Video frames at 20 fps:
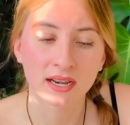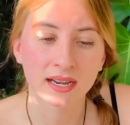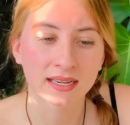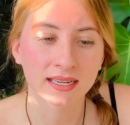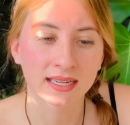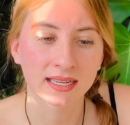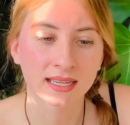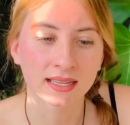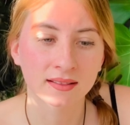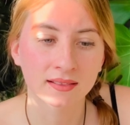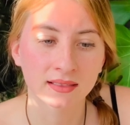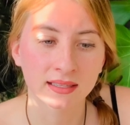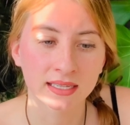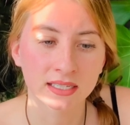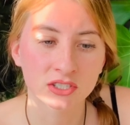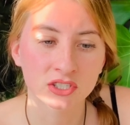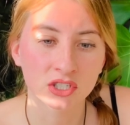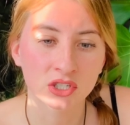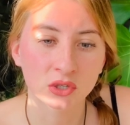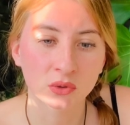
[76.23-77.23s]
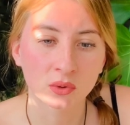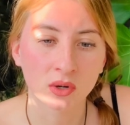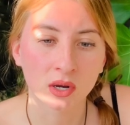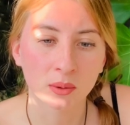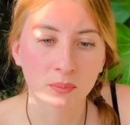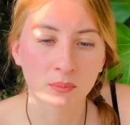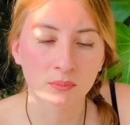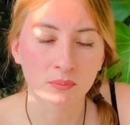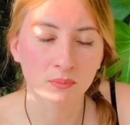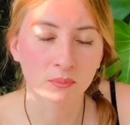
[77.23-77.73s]
and it can lead to a
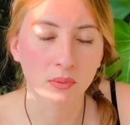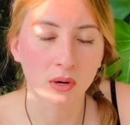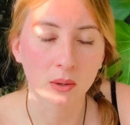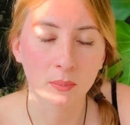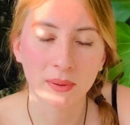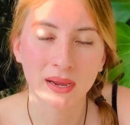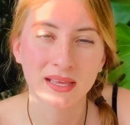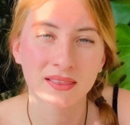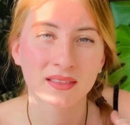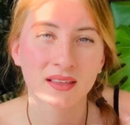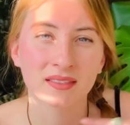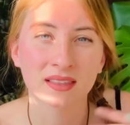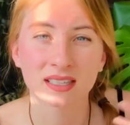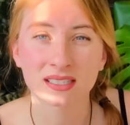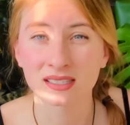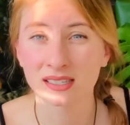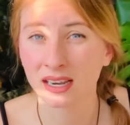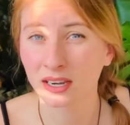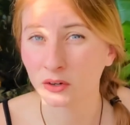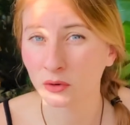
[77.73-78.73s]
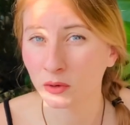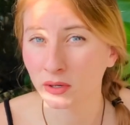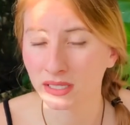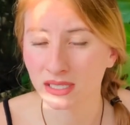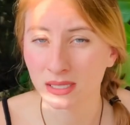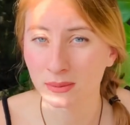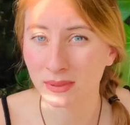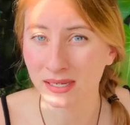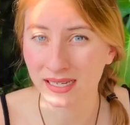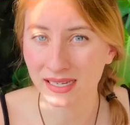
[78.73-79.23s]
ball python that's not going
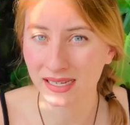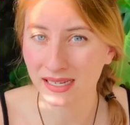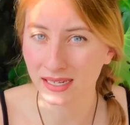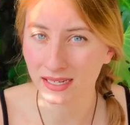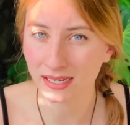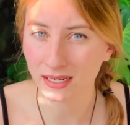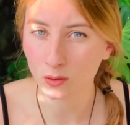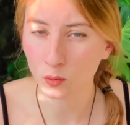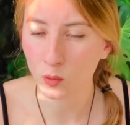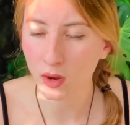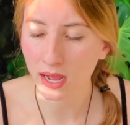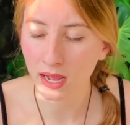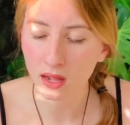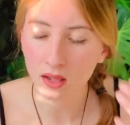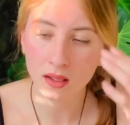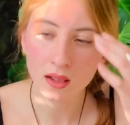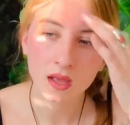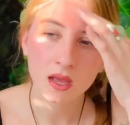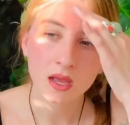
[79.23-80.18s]
to be eating well.